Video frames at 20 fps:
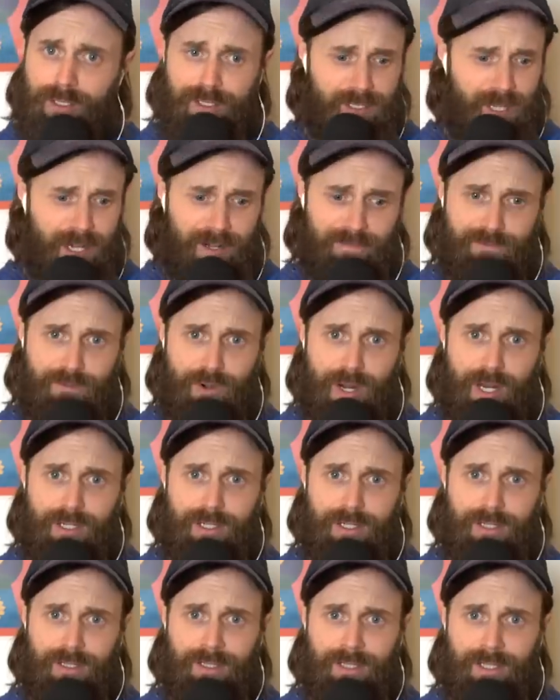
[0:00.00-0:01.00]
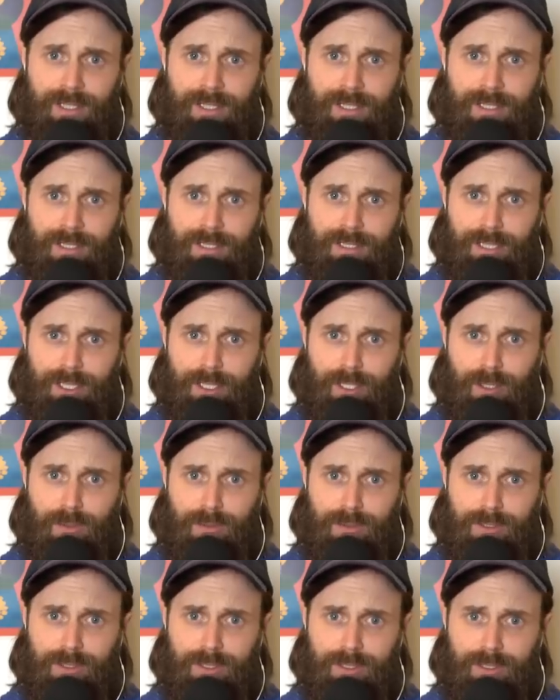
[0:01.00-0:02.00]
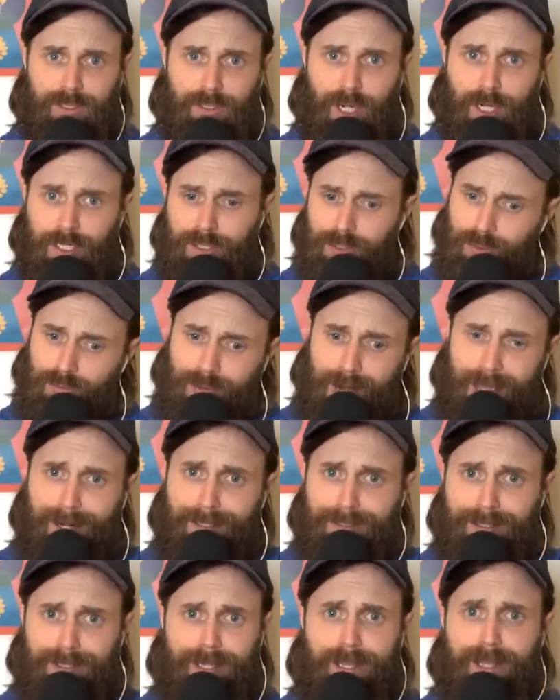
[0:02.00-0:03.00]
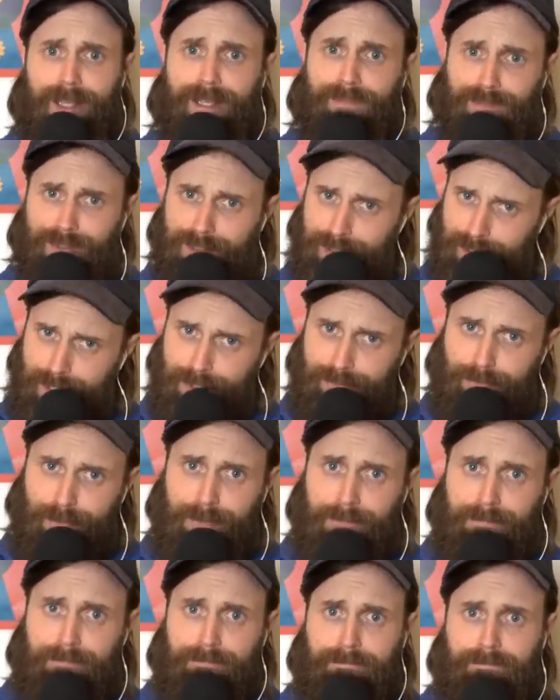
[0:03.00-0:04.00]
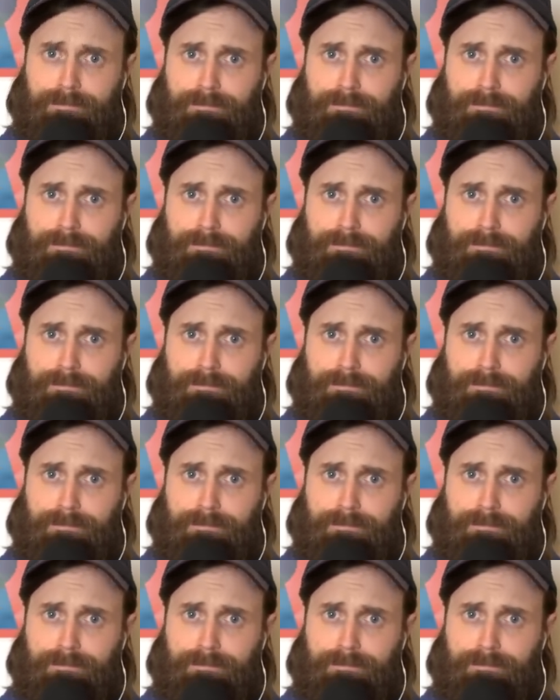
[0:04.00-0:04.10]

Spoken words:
He's not afraid to, you know, to talk to a rattlesnake if he sees one.